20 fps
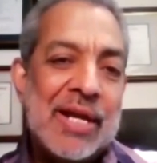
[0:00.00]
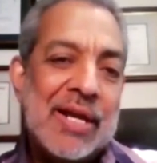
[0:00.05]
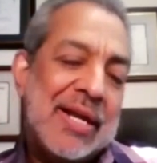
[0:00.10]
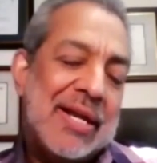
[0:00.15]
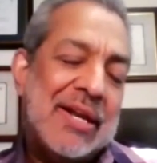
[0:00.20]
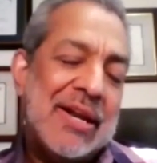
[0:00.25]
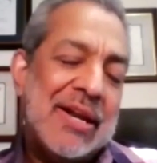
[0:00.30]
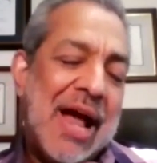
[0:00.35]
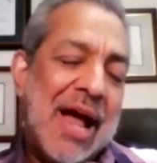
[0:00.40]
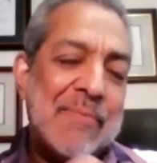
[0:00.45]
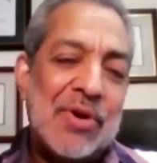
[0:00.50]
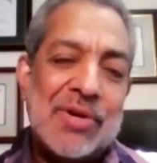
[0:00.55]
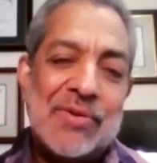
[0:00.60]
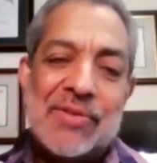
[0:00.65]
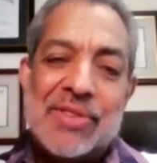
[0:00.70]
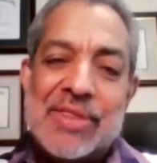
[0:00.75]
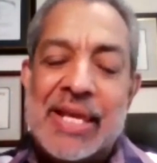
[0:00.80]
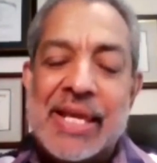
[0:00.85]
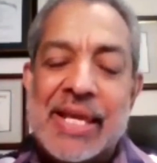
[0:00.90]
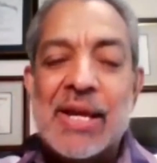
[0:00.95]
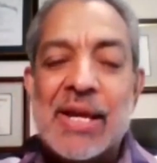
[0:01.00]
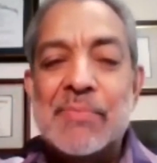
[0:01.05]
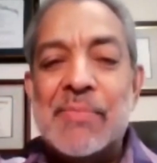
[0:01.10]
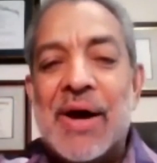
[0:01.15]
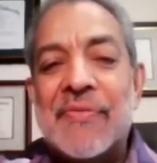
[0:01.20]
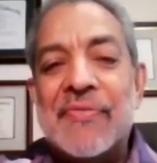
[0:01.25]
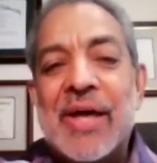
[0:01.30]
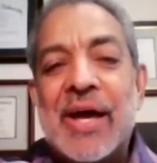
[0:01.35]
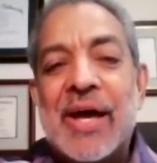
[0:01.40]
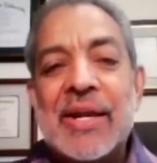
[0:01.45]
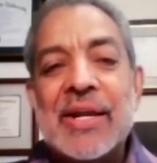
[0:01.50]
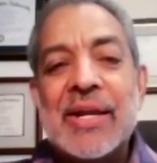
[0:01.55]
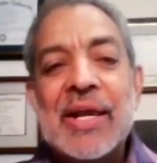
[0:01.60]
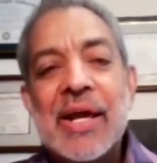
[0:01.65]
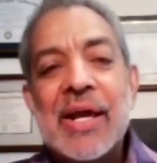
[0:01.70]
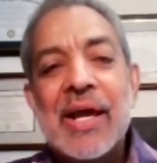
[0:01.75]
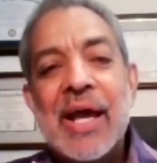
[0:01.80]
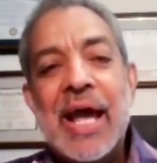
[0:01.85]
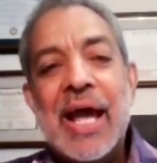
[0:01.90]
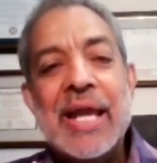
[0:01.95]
I'm not even thinking about that. Sure.